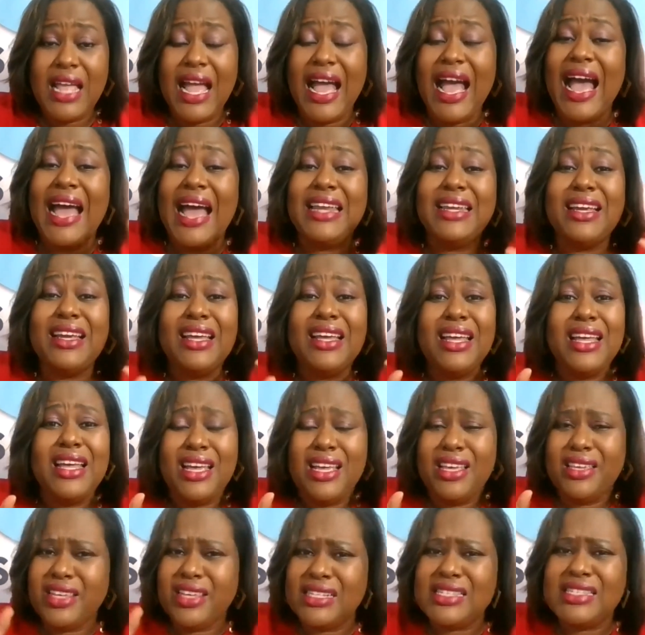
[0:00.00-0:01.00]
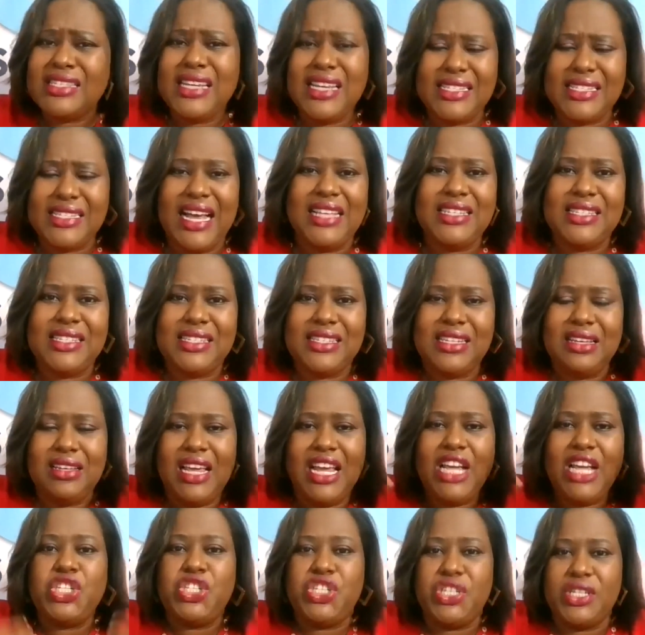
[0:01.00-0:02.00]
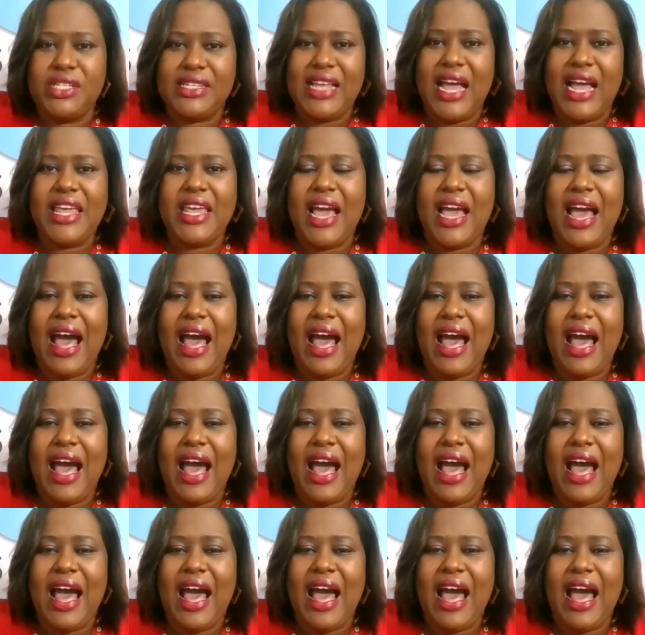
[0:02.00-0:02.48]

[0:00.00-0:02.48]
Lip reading: And you see it as issues that you